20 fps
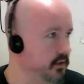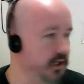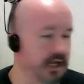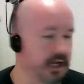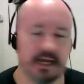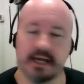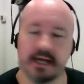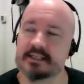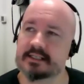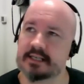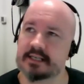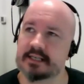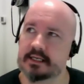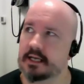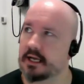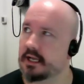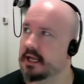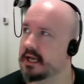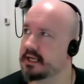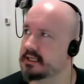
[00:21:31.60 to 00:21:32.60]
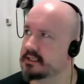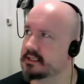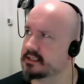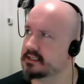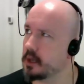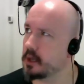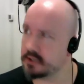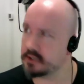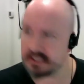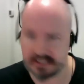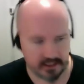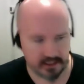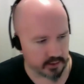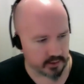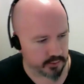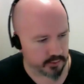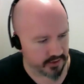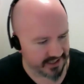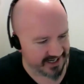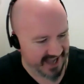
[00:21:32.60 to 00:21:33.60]
and I totally
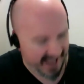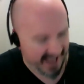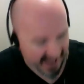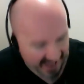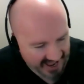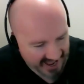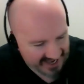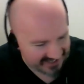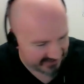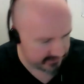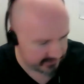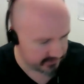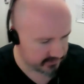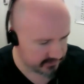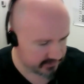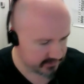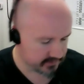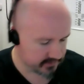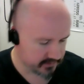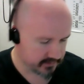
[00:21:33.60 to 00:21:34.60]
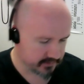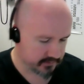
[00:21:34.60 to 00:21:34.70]
agree. And